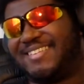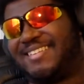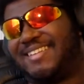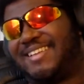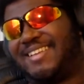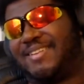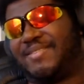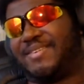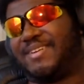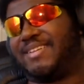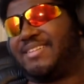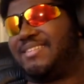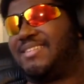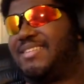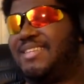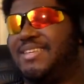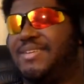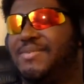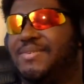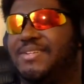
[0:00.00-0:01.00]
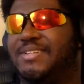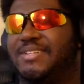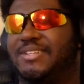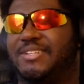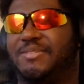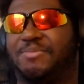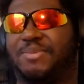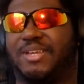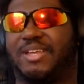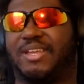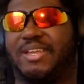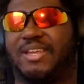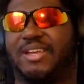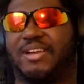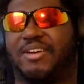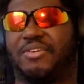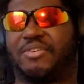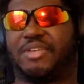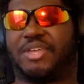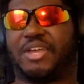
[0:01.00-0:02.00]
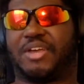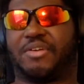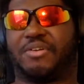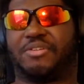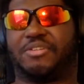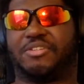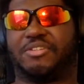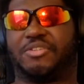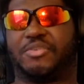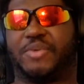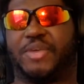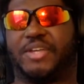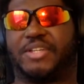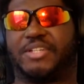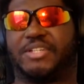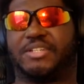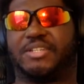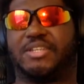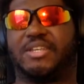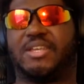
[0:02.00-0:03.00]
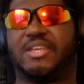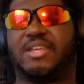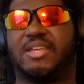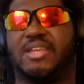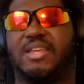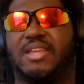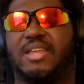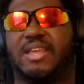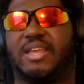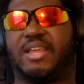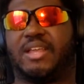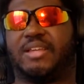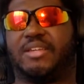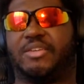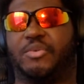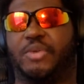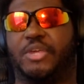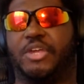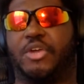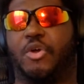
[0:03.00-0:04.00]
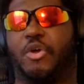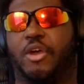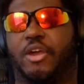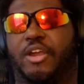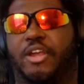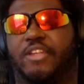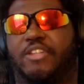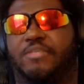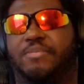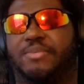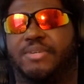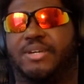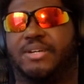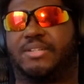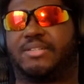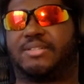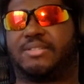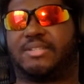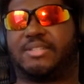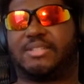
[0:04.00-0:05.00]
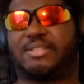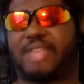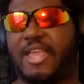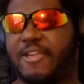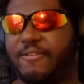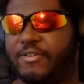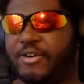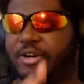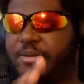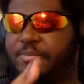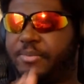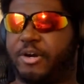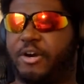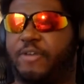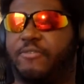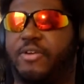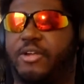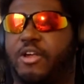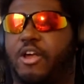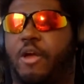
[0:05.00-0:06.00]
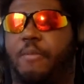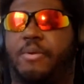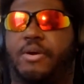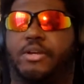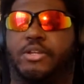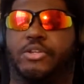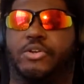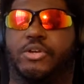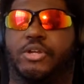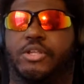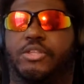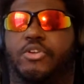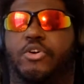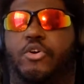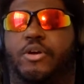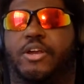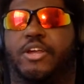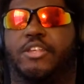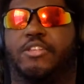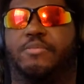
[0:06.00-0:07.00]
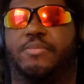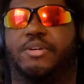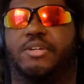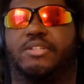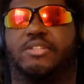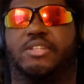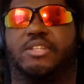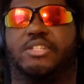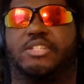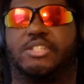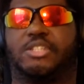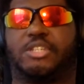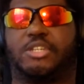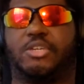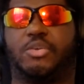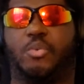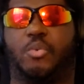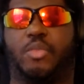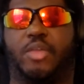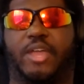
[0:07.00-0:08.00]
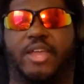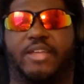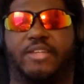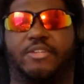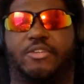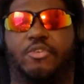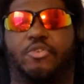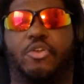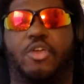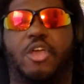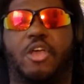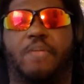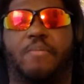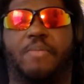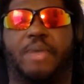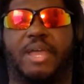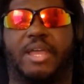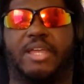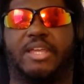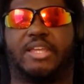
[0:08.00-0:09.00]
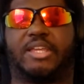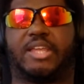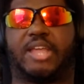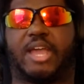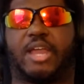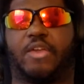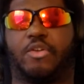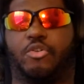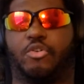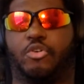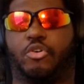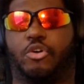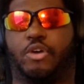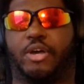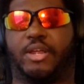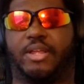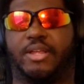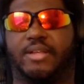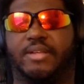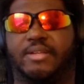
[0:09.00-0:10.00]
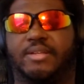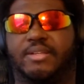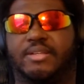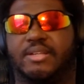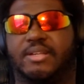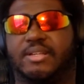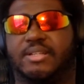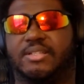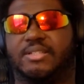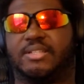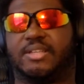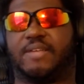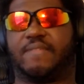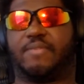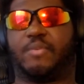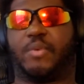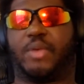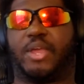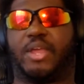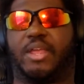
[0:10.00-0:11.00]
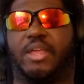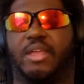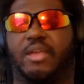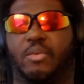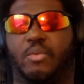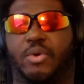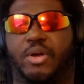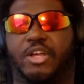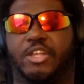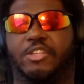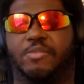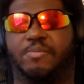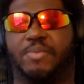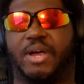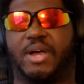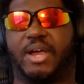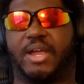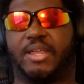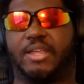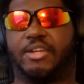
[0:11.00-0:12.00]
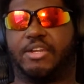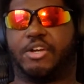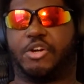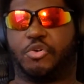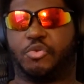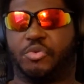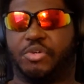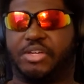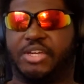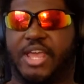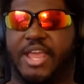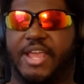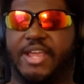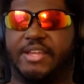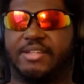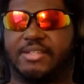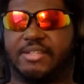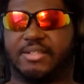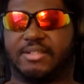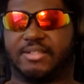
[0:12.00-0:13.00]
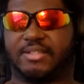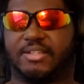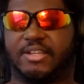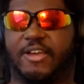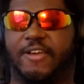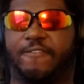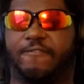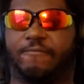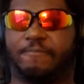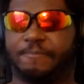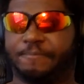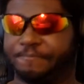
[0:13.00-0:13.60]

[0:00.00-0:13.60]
Anyways, he was explaining how to handle the situation and to reorganize books. This gave her a perfect opportunity to organize books that she would like to by category instead of the way it was by, you know, date and stuff.